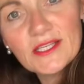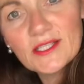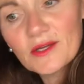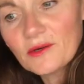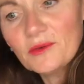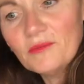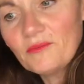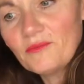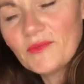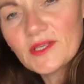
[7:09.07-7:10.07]
to go,
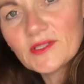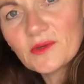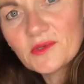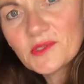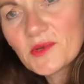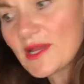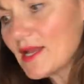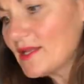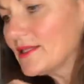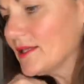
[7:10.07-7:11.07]
that's always quite
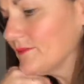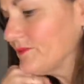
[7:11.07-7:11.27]
handy.